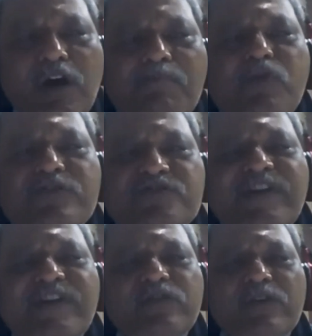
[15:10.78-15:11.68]
put
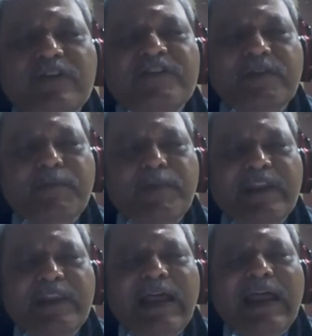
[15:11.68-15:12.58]
stress on
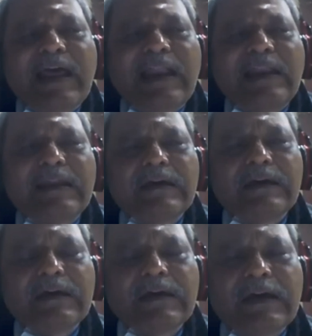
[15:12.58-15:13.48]
discipline. And
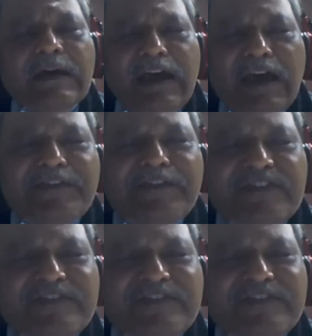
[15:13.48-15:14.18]
this is